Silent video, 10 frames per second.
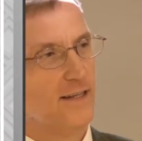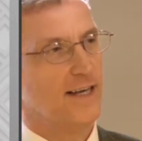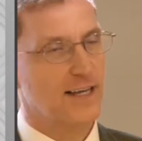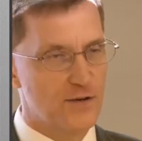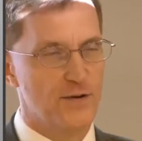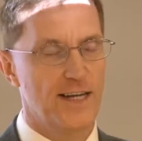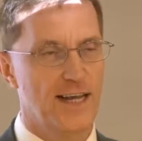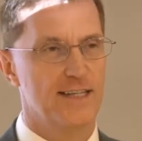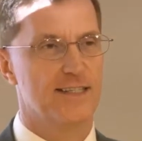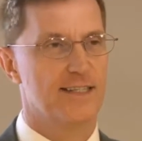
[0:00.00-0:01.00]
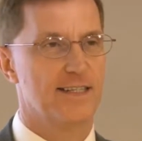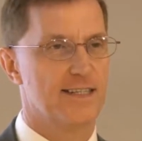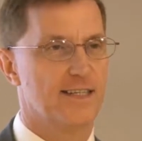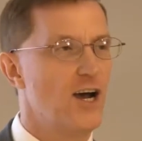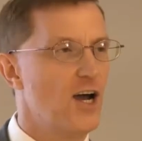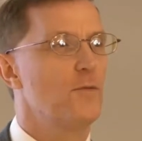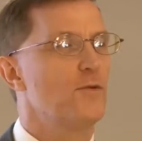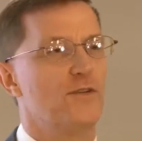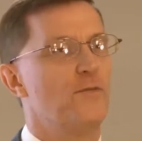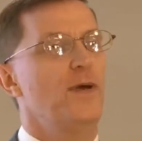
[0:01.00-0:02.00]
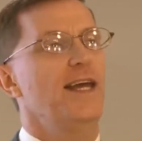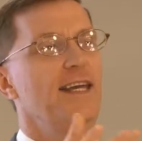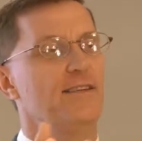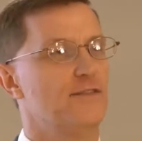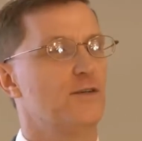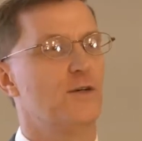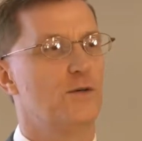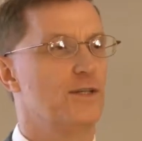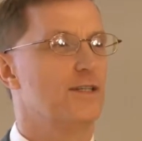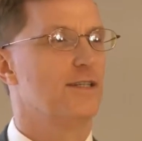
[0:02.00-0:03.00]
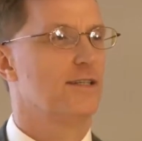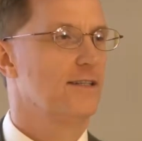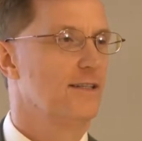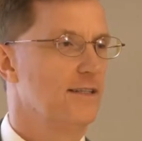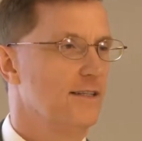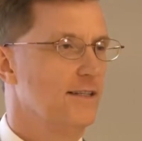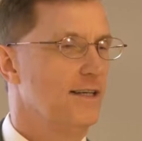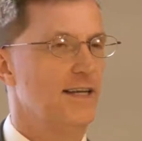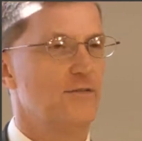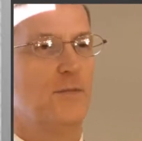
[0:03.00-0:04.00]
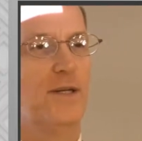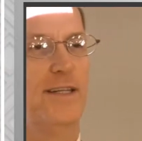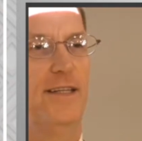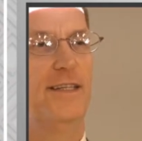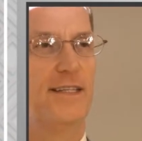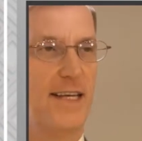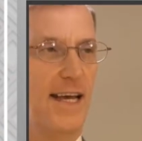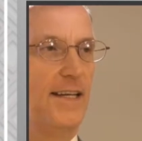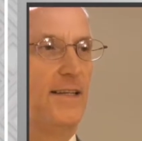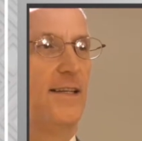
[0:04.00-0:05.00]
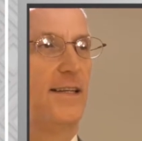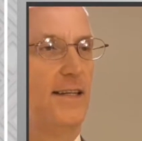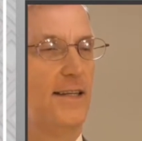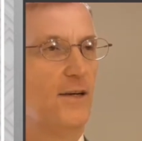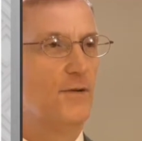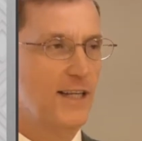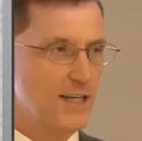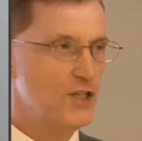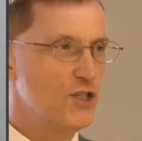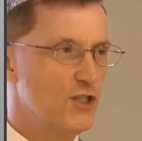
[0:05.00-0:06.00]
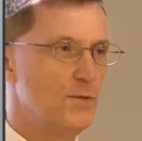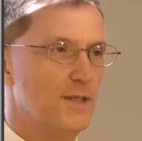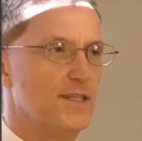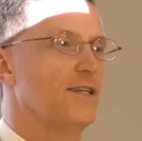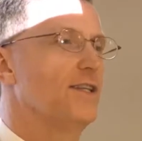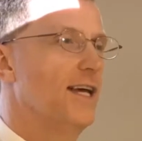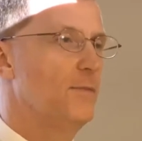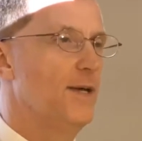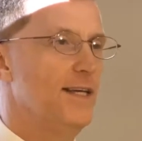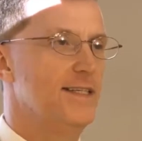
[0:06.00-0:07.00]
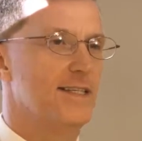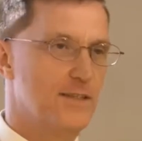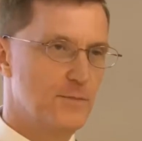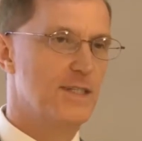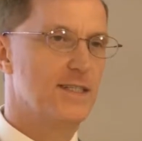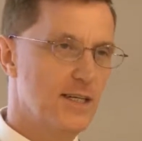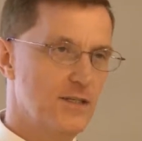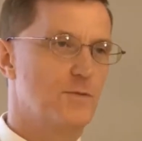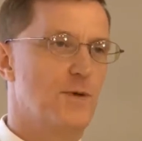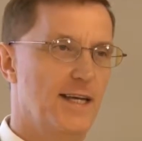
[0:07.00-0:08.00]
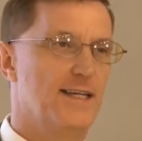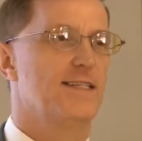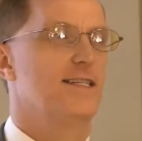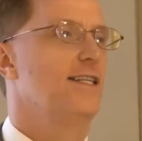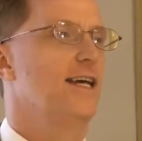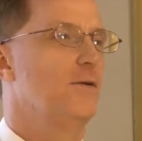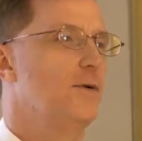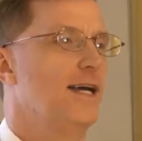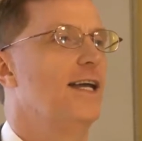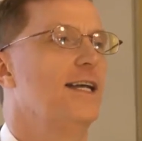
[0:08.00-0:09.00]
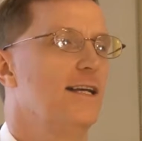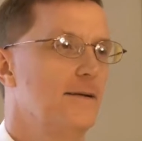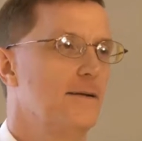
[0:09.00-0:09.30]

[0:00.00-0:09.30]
that creates this karma of pay it forward. And everybody that has had a relationship with us on that basis has been touched by us in that way.